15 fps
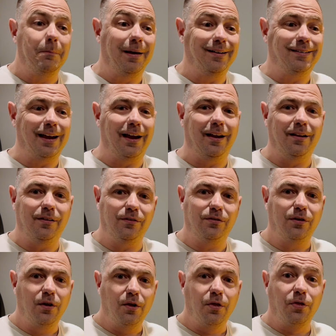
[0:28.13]

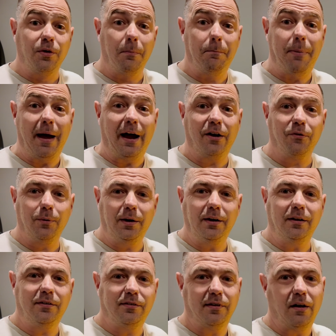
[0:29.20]
maintains the
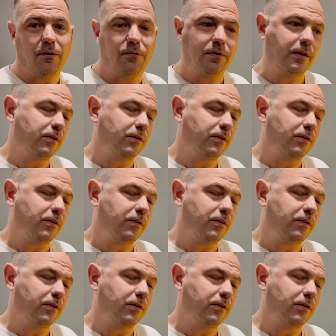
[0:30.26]
battery itself.